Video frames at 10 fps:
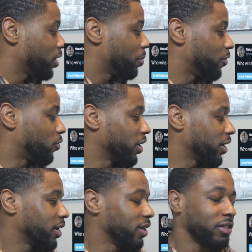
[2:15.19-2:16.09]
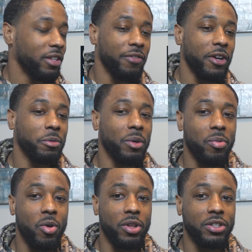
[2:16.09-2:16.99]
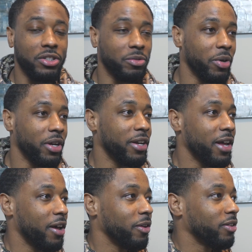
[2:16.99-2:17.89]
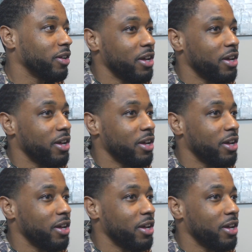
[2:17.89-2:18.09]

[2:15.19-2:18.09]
Before I get into the Facebook poll, let's just break it down.